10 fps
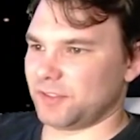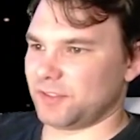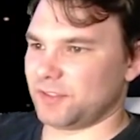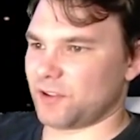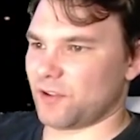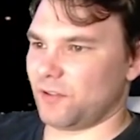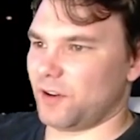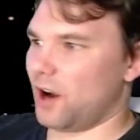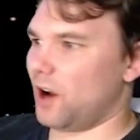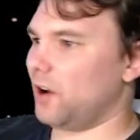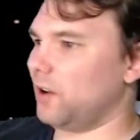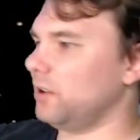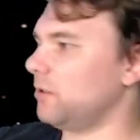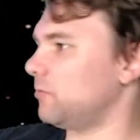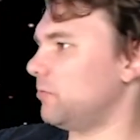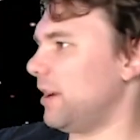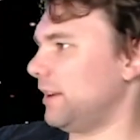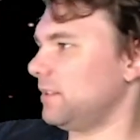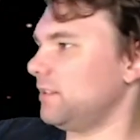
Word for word: So, all right.